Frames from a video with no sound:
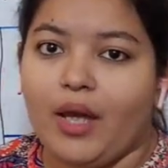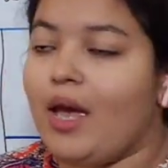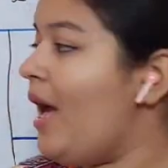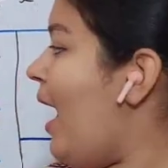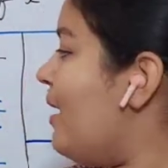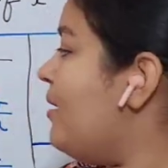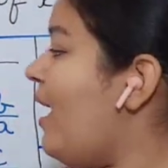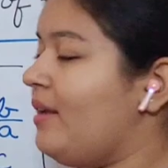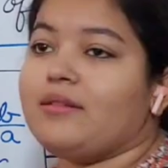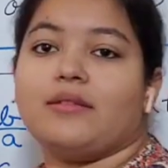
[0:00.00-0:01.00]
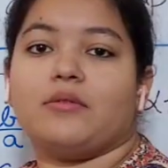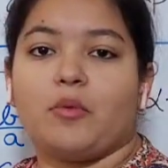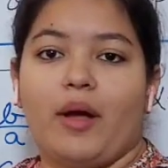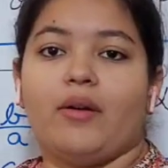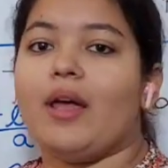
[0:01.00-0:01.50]
and x squared
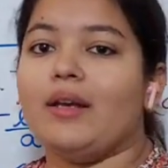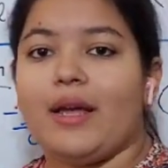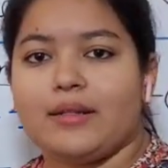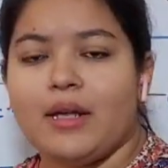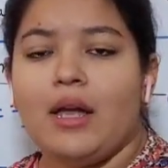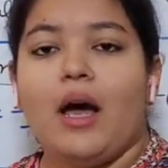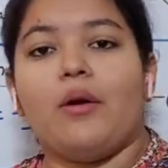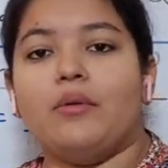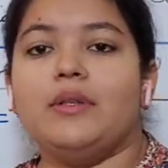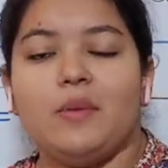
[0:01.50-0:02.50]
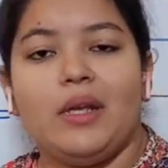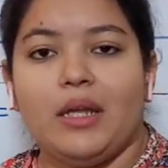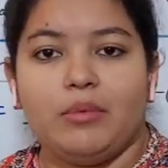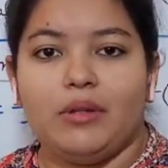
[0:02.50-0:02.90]
and x are always variables.